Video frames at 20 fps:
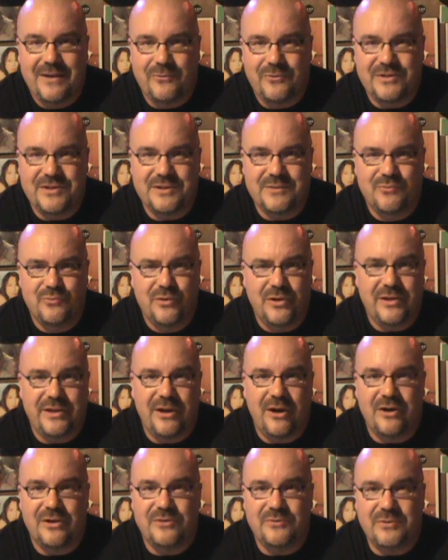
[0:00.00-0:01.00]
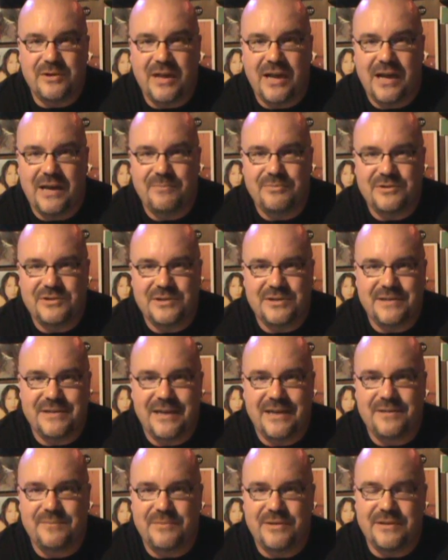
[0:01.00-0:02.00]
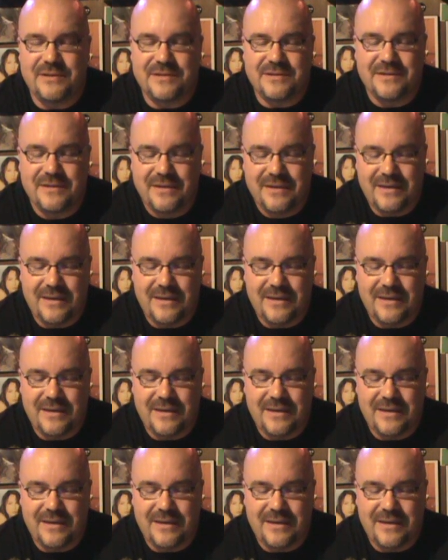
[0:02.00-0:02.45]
which is really hard to accomplish in 10 minutes.